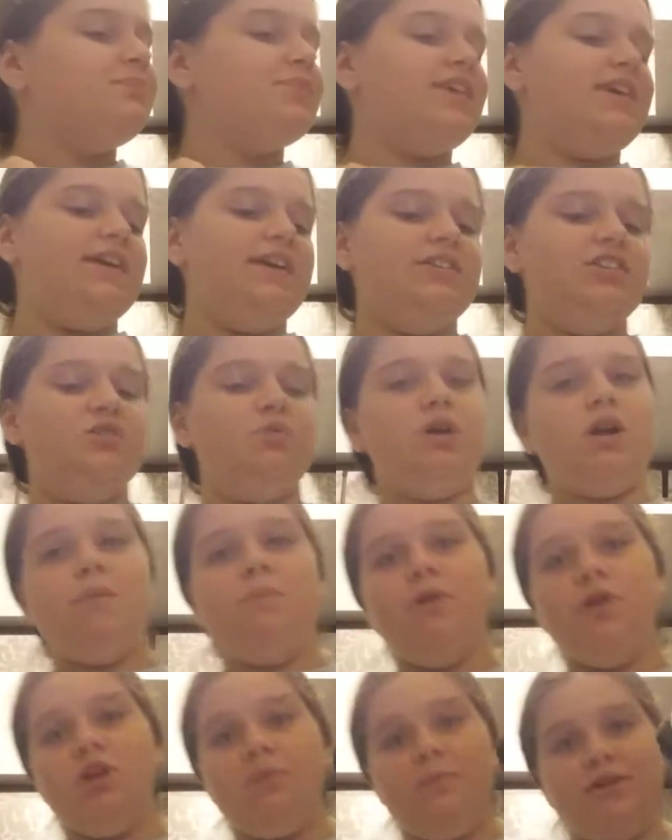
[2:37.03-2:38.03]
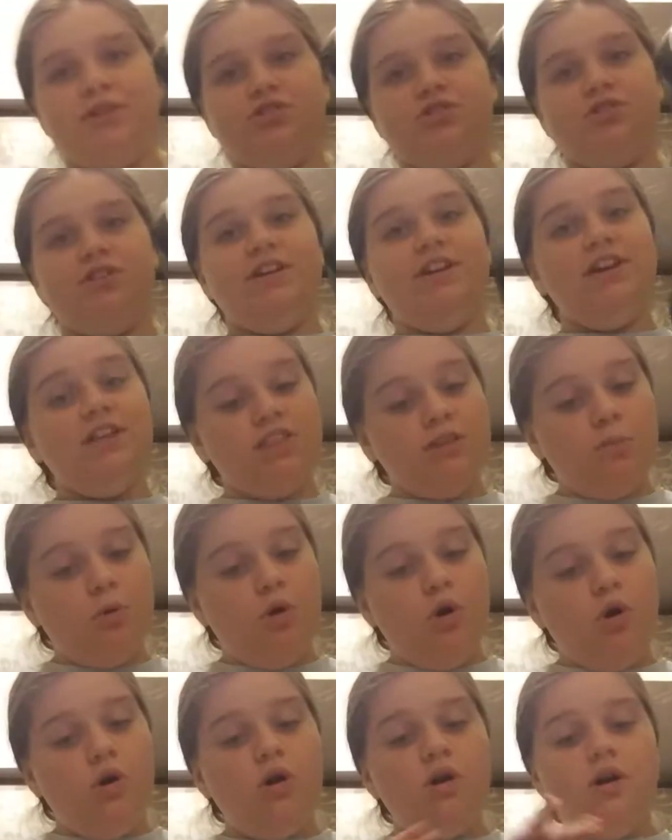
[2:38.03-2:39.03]
is you want to put your mixer in the
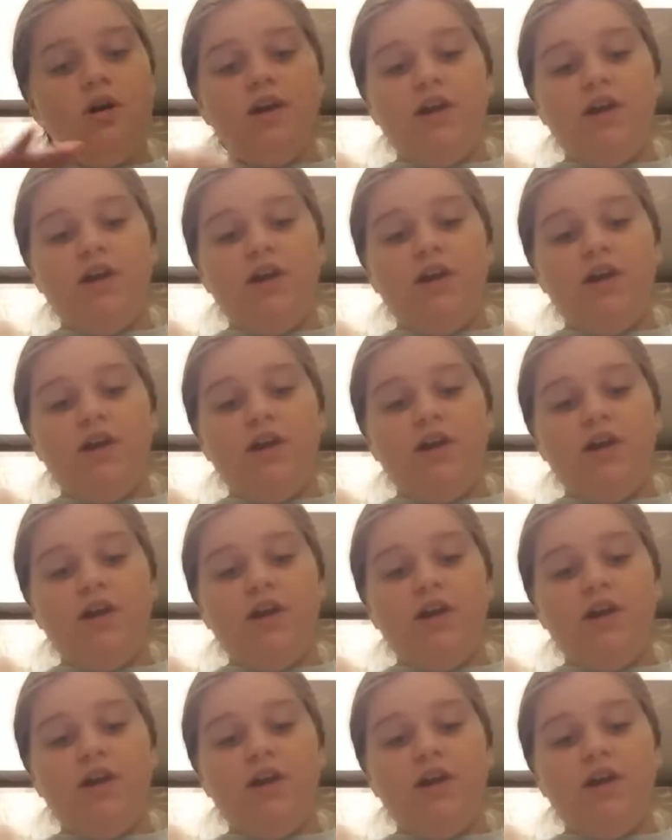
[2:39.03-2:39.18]
bowl,